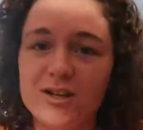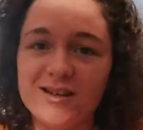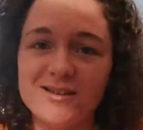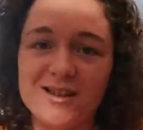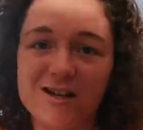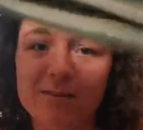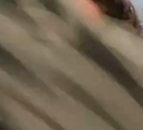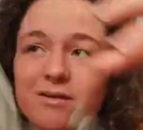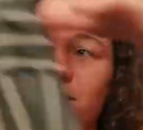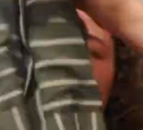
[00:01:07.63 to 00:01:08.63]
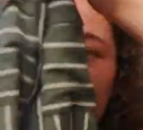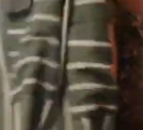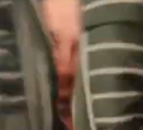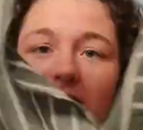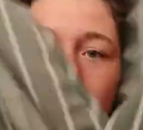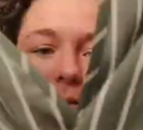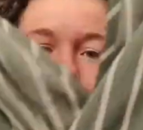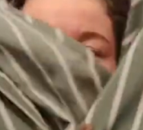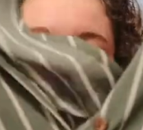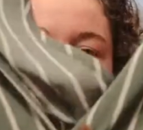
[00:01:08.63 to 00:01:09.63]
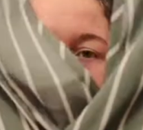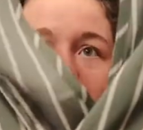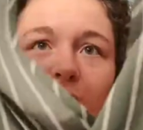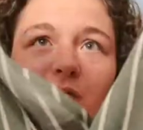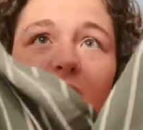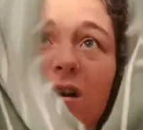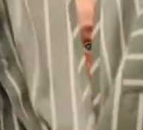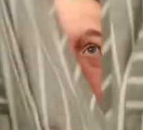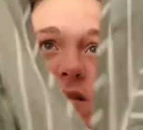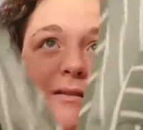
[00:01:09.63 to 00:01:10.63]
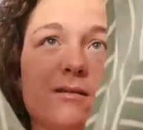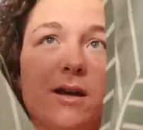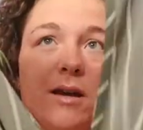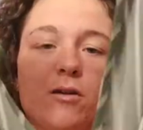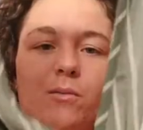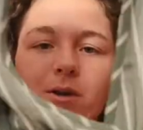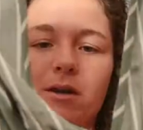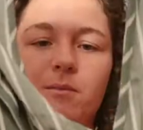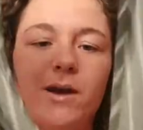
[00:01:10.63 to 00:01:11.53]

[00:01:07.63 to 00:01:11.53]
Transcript: Pretty excited about this. It also has like pockets in the front, and then this like open